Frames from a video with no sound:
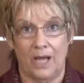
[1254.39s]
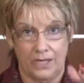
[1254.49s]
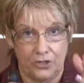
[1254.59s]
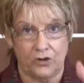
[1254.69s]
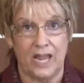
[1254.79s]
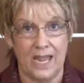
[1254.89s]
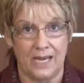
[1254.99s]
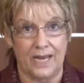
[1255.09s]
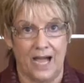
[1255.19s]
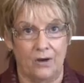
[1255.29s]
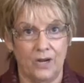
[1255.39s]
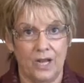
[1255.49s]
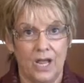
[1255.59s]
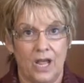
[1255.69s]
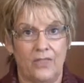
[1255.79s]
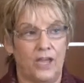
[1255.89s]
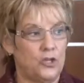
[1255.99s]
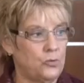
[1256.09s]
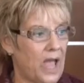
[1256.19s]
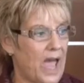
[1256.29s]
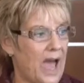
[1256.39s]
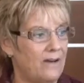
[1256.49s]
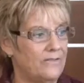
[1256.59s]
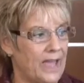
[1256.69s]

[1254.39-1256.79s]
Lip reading: in your handout that you have,